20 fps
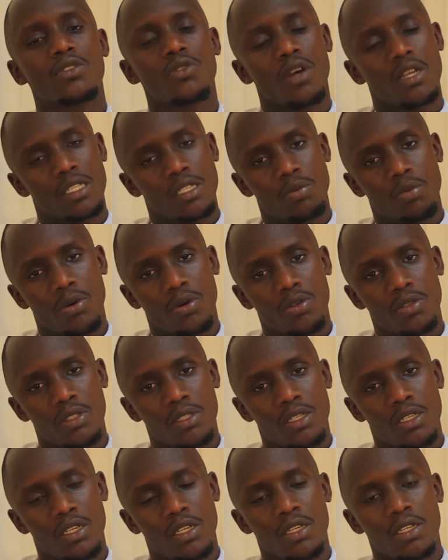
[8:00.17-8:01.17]
transport
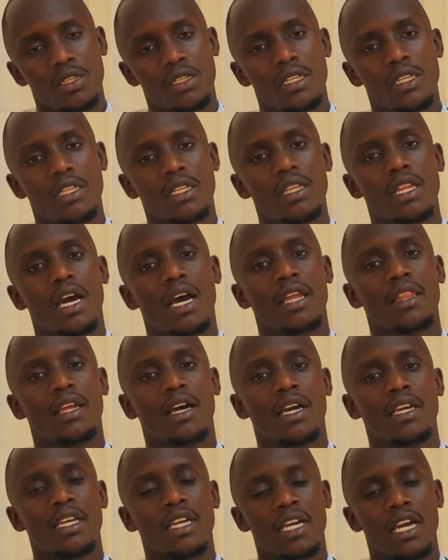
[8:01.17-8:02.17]
in
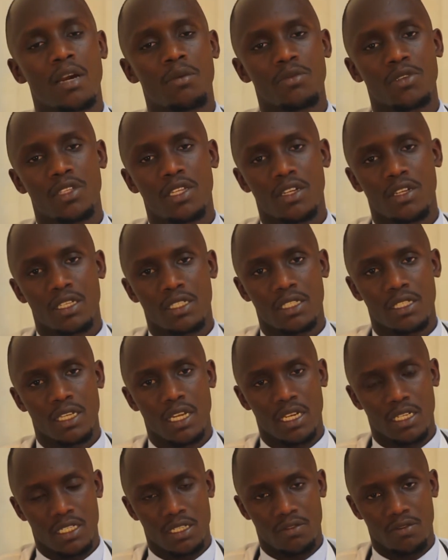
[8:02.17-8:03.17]
other income generating
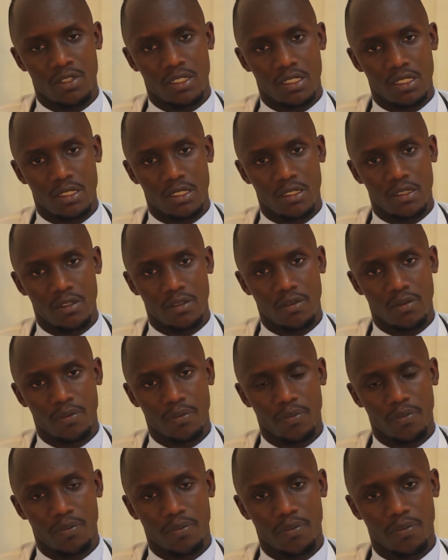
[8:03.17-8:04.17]
activities.
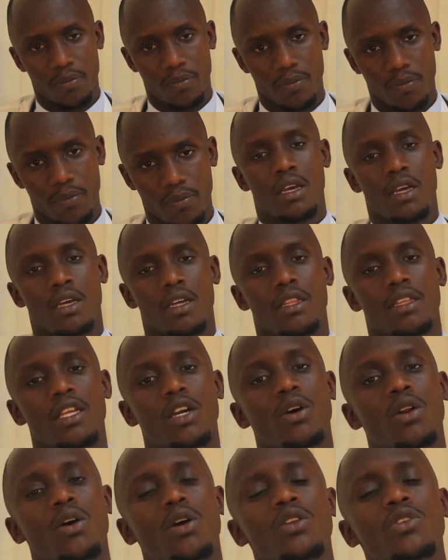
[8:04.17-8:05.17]
There
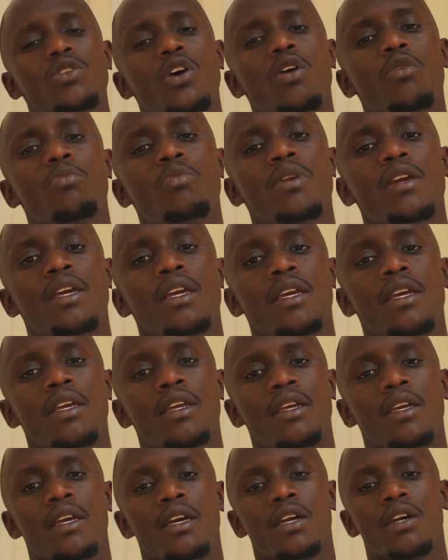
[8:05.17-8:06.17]
will also
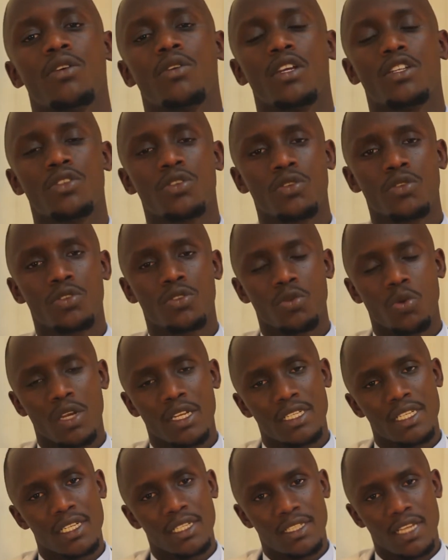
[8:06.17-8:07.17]
be reduced
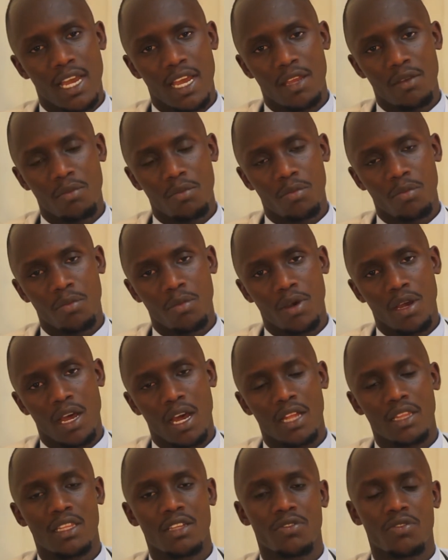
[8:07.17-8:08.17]
waiting time
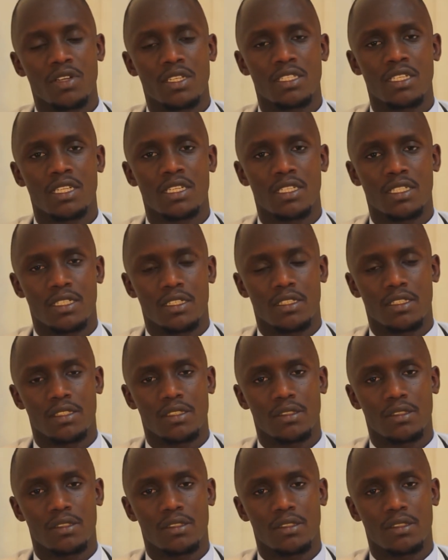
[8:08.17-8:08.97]
at the facility.